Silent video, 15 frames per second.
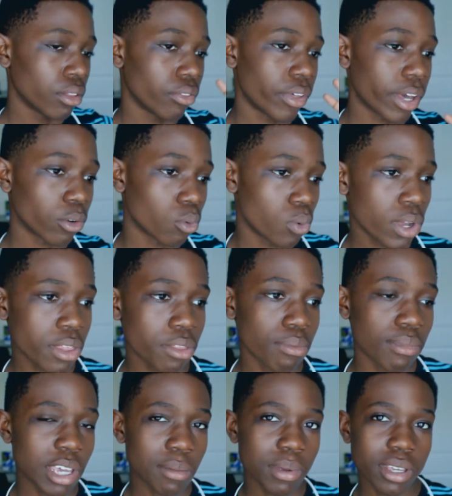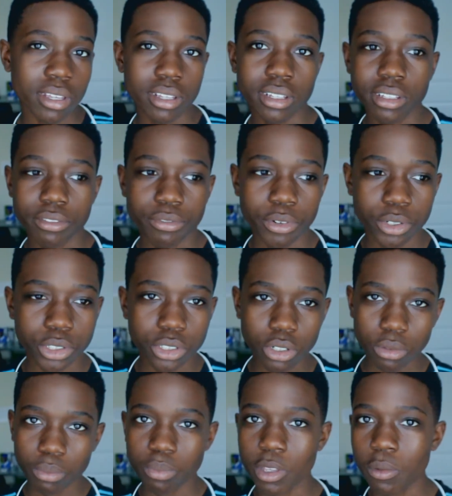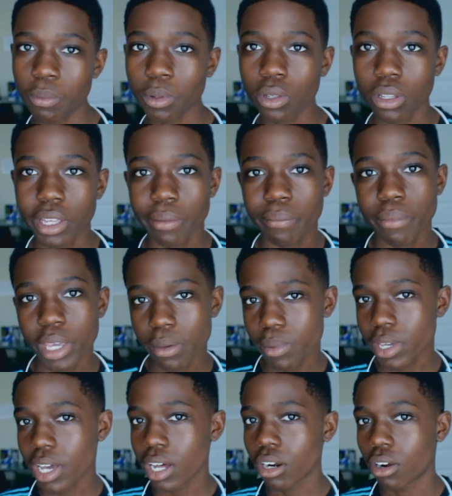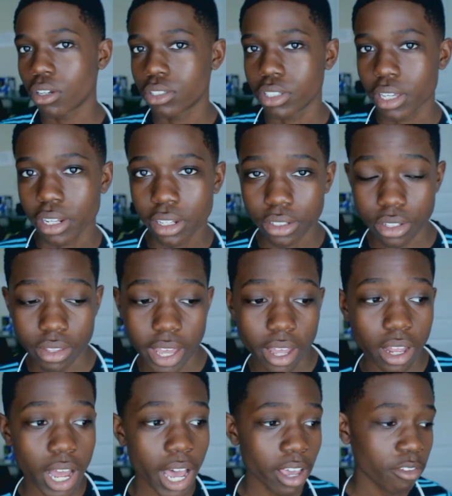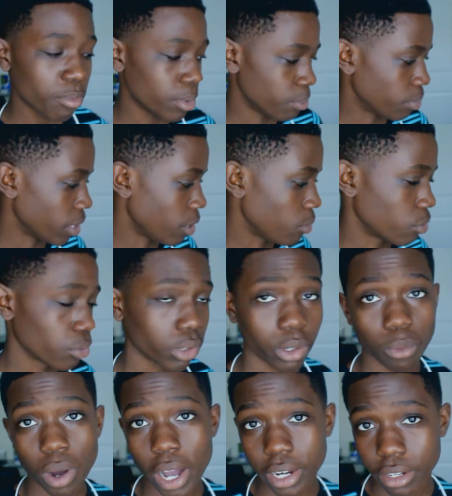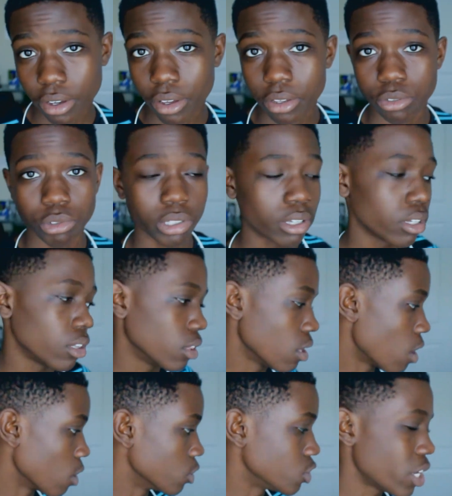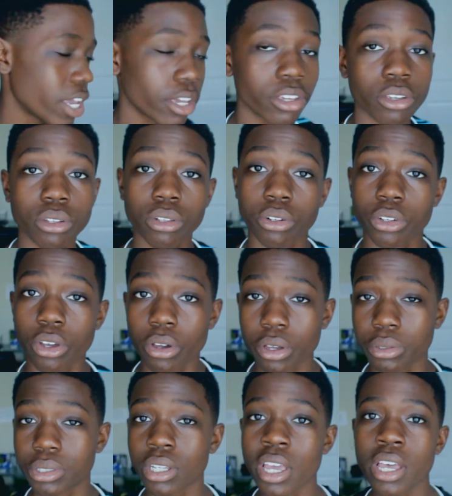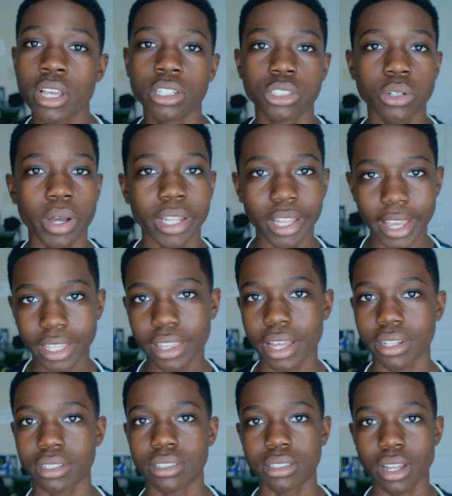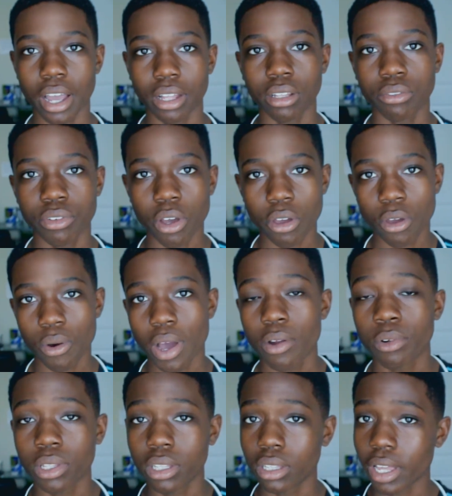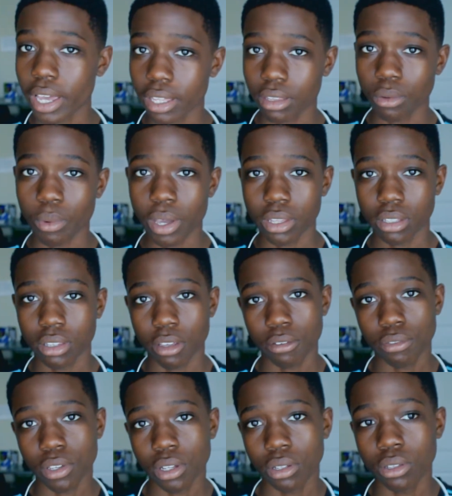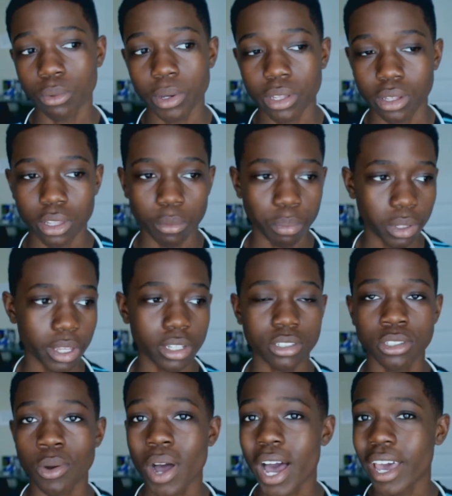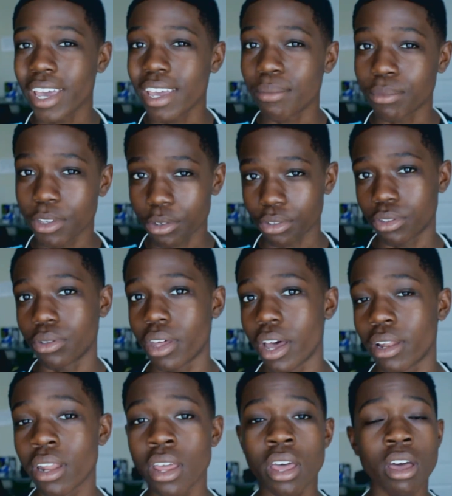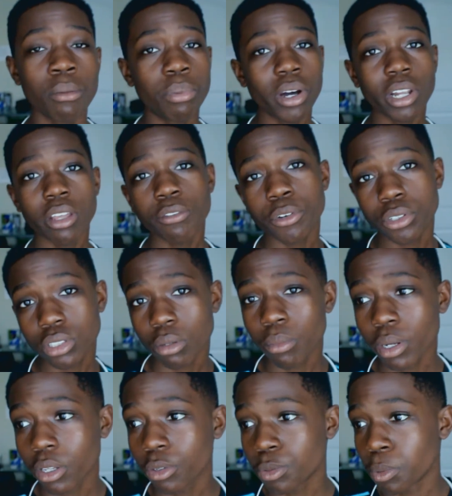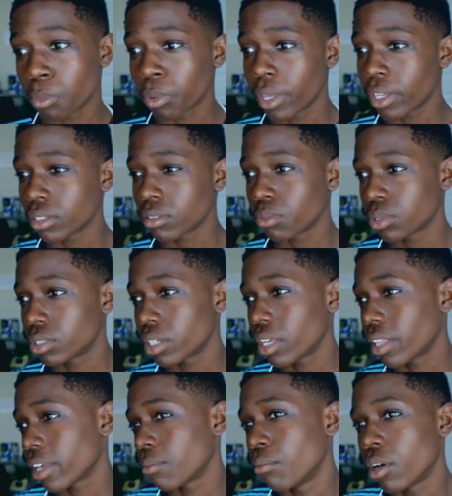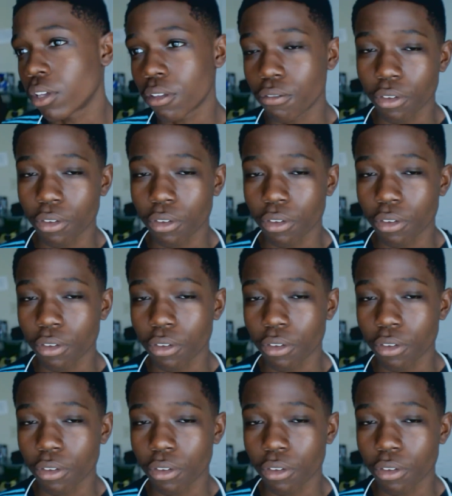that width, maybe for certain people, it may be kind of hard to get into that. I've been playing with really wide yo-yos, really large angular yo-yos, so I like that style of yo-yo. I really like the way that they feel, the way that they play, so I am used to that. But if you're somebody who's been playing with, say, like monkey